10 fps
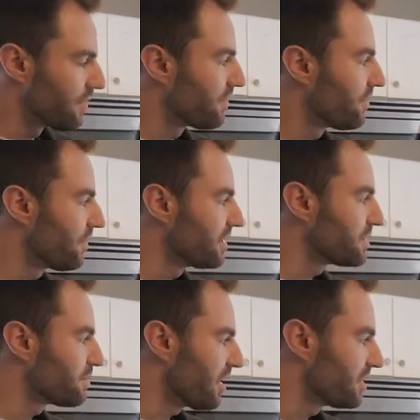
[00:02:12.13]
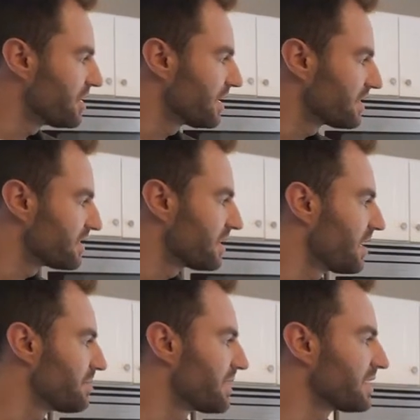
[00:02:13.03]
For this project,
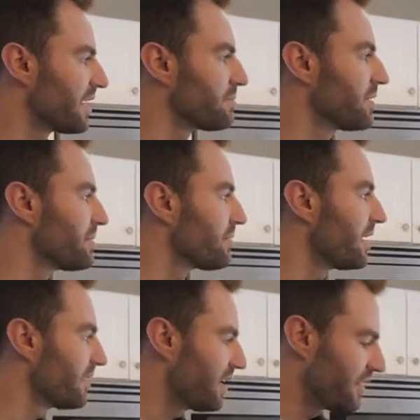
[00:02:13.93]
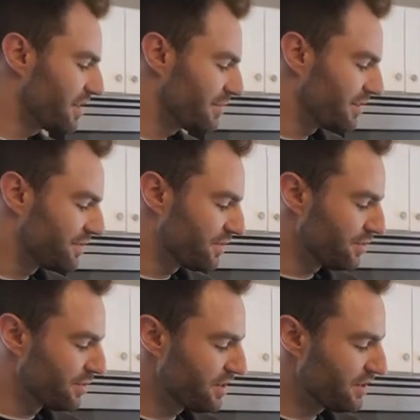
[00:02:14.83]
because I have pretty bright light coming in through
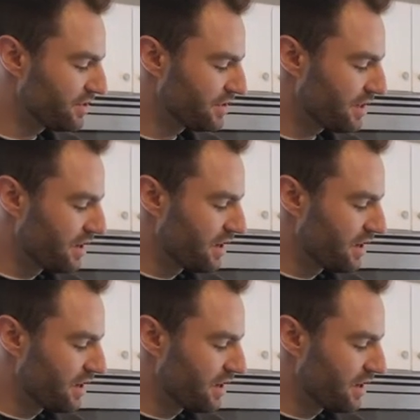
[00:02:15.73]
the windows,